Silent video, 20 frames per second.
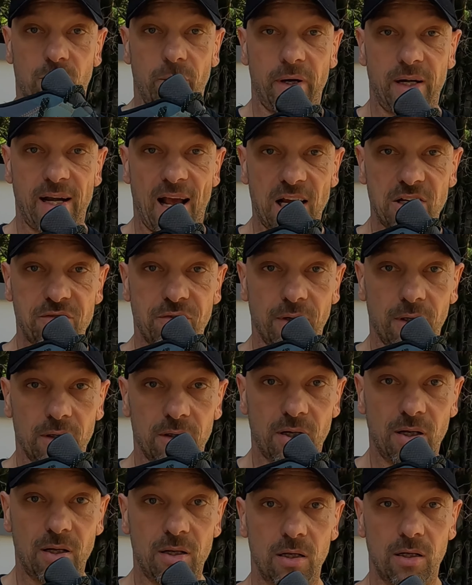green asphalt,
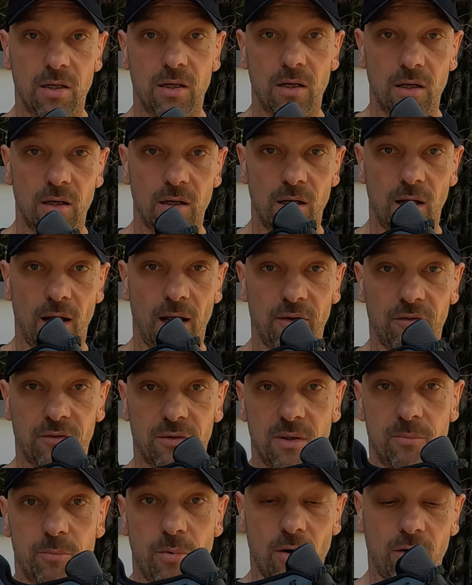as
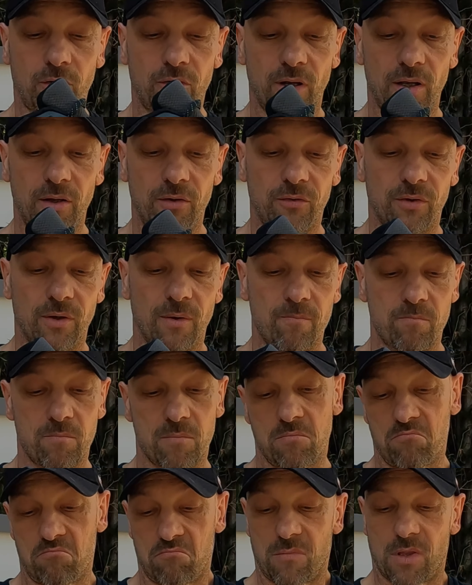the box says.
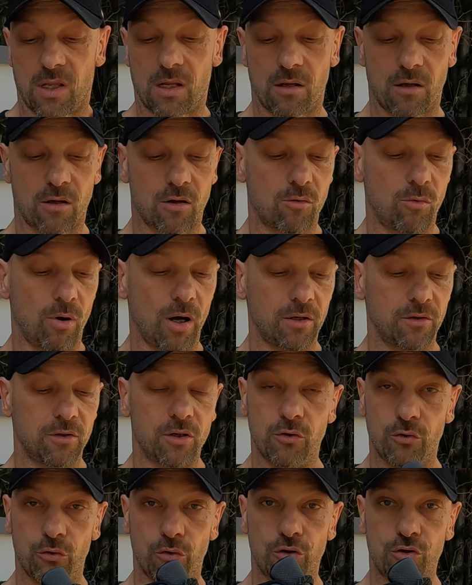Quite
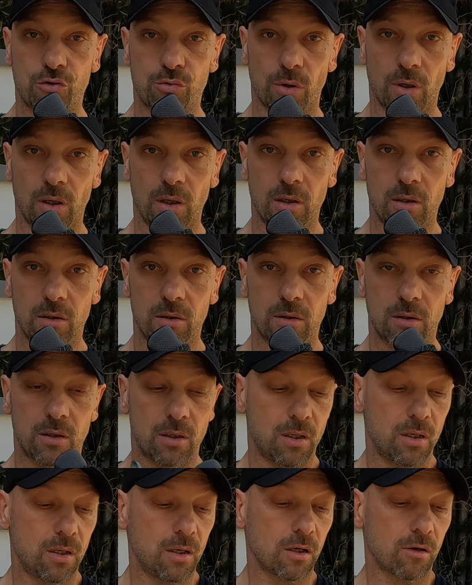neutral,
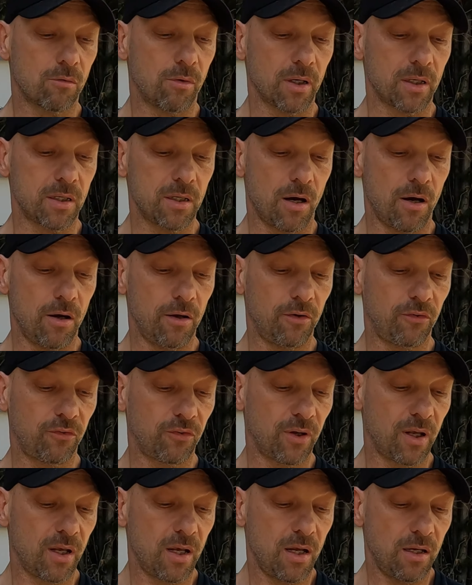quite nice.
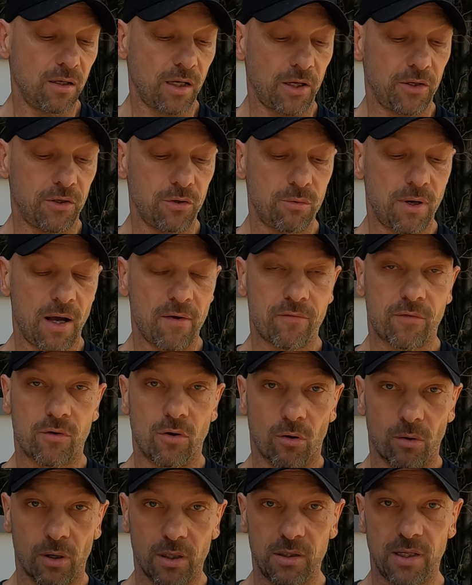They do have
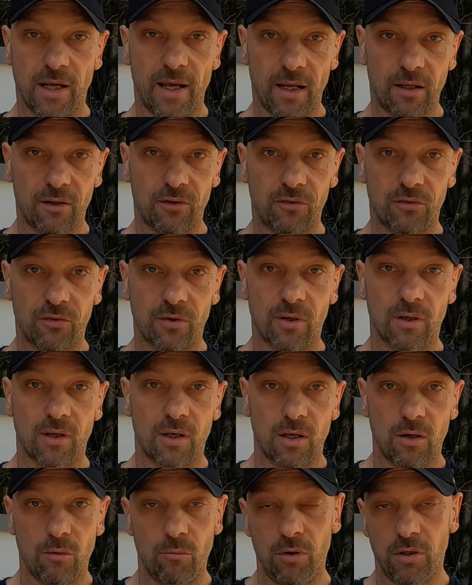gore tags,
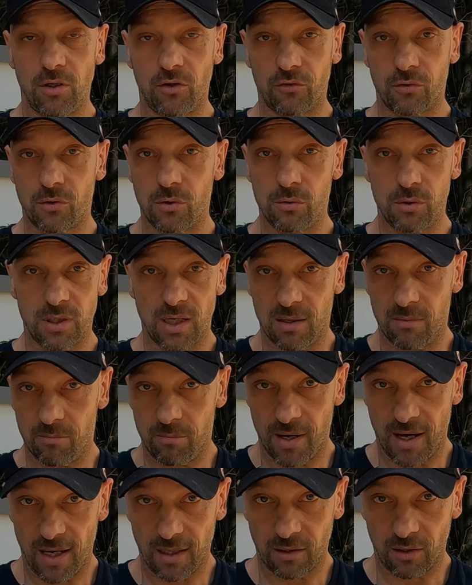which is good and
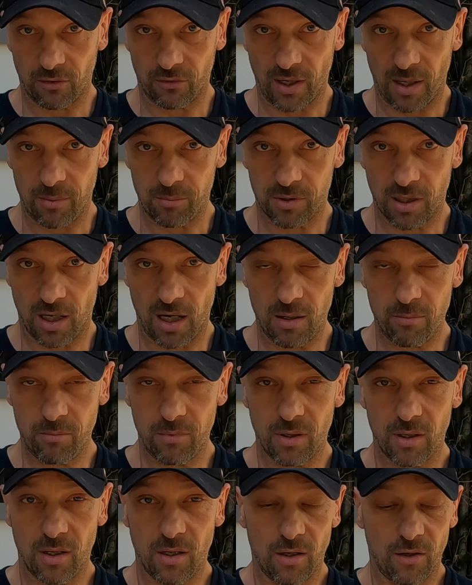bad at the same time.
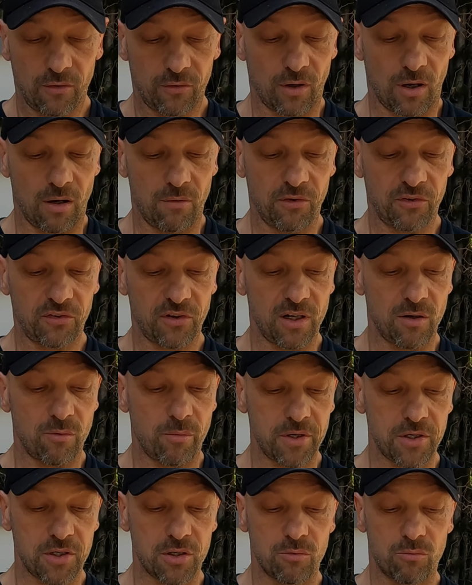So obviously
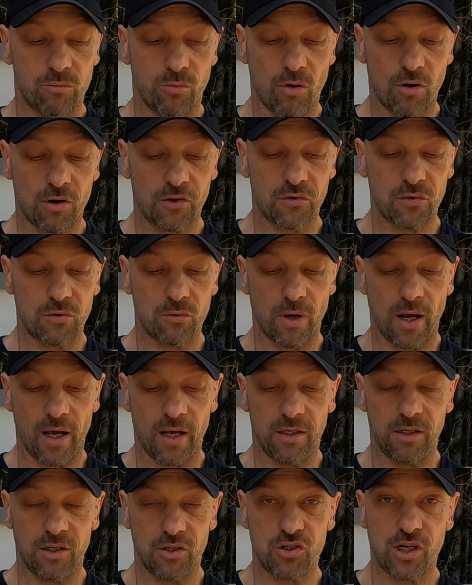when you walk through
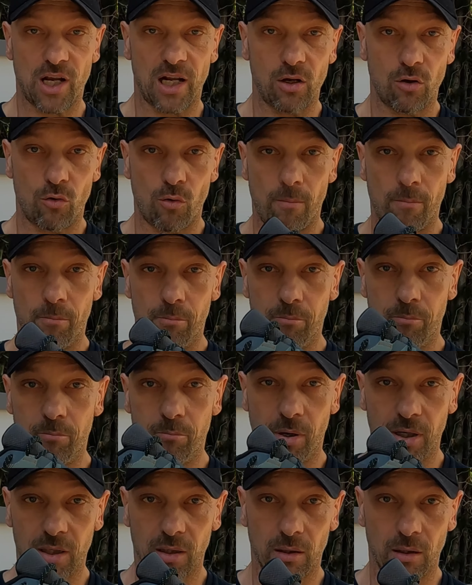a shallow
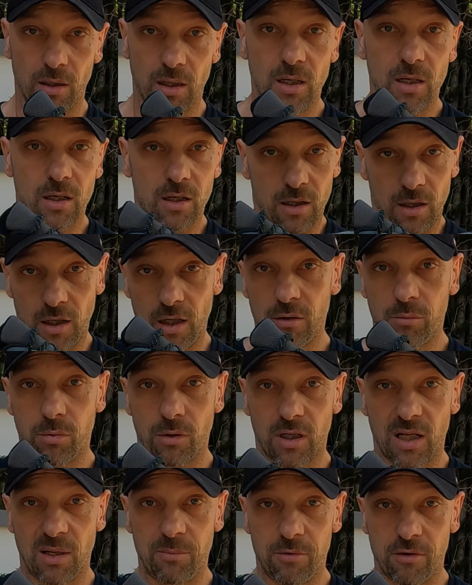puddle, it will
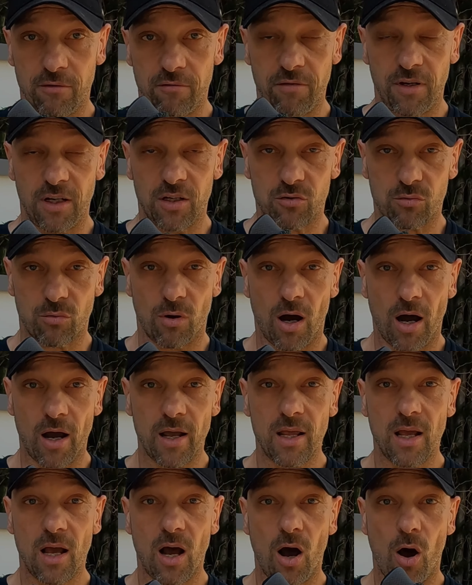keep your feet
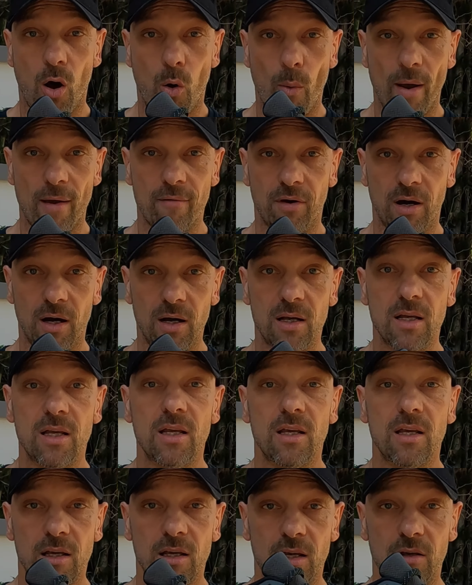dry. However,
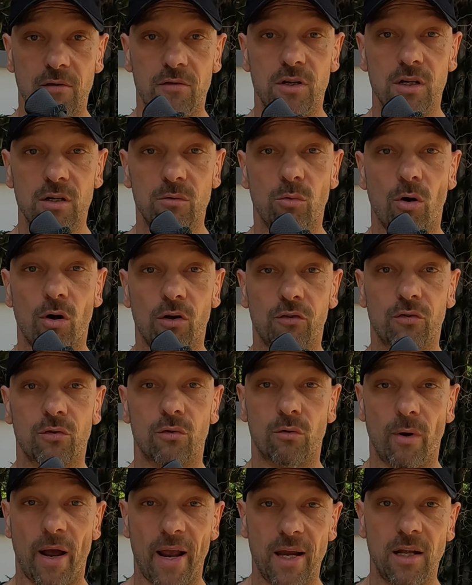if you walk
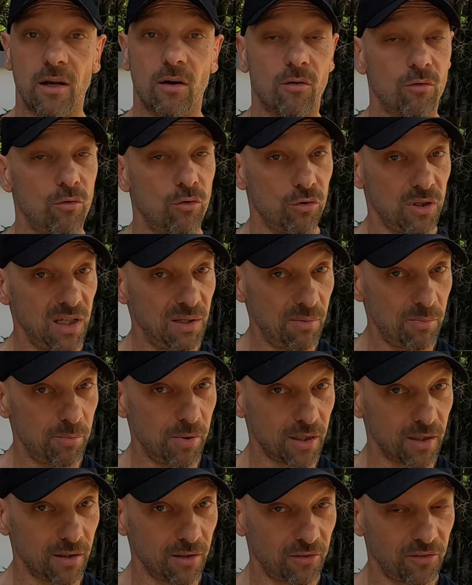through rain or deeper
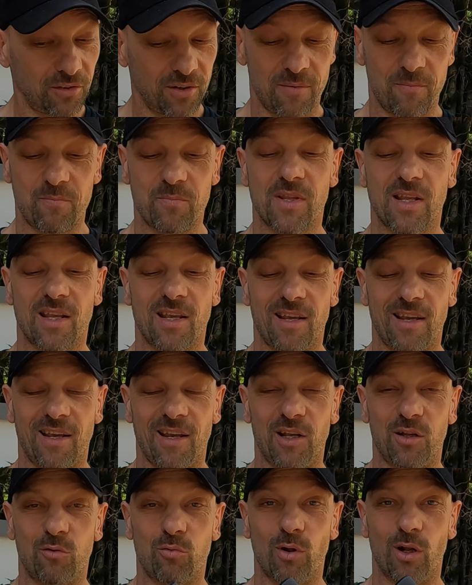puddles,
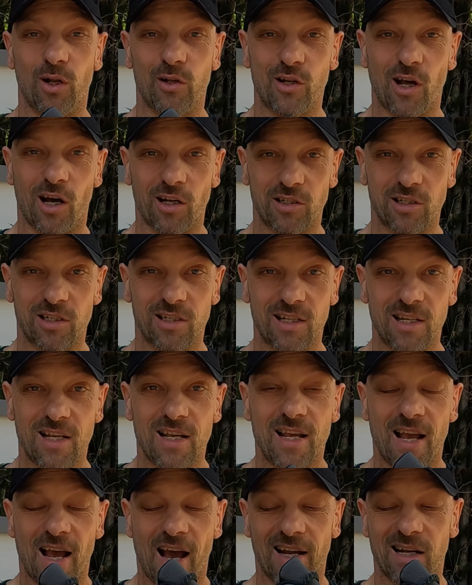it will not.
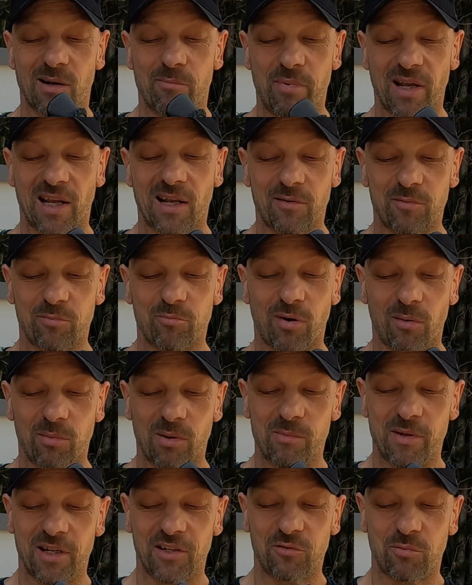And the biggest
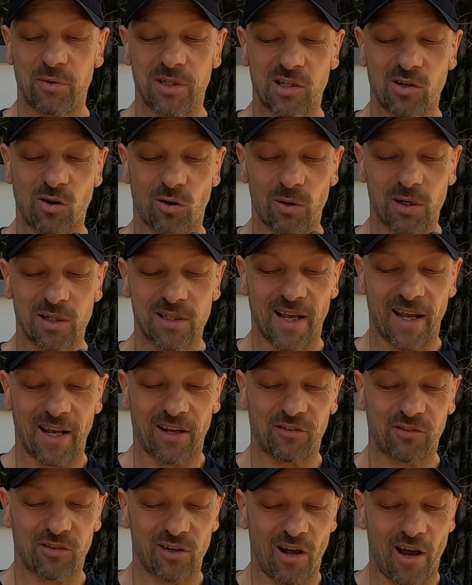problem is with
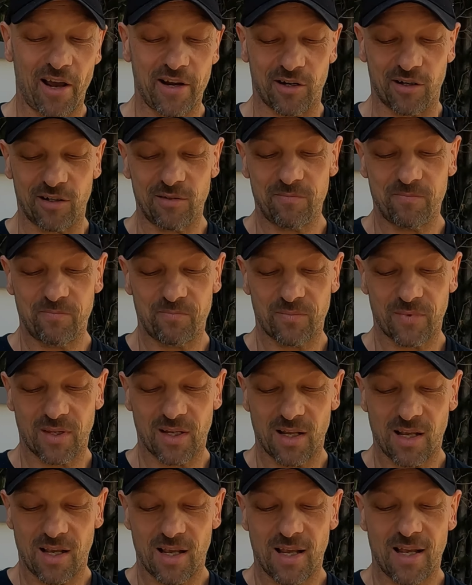Gore-Tex liner,
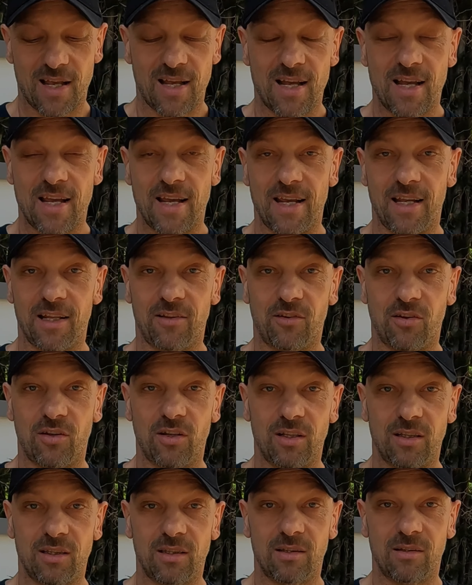it
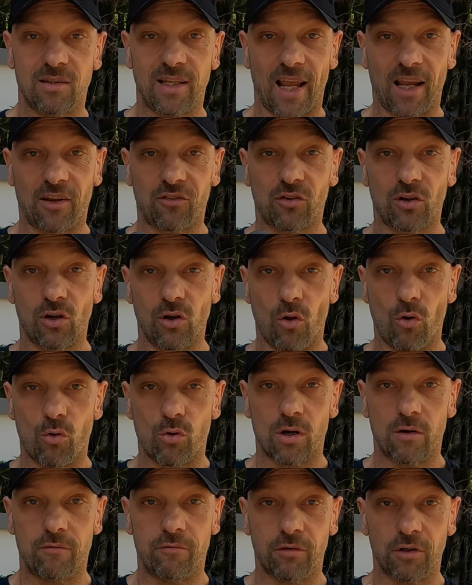takes
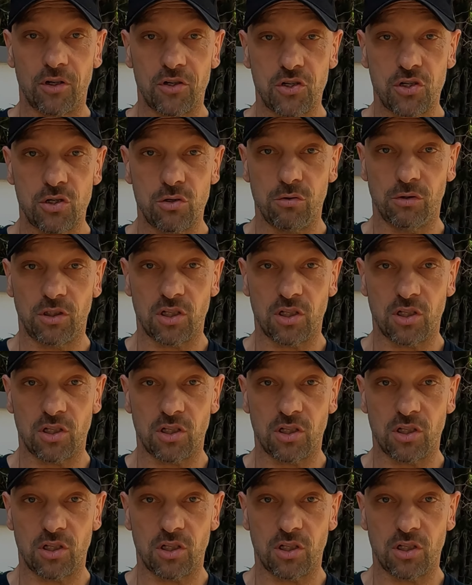longer for the shoe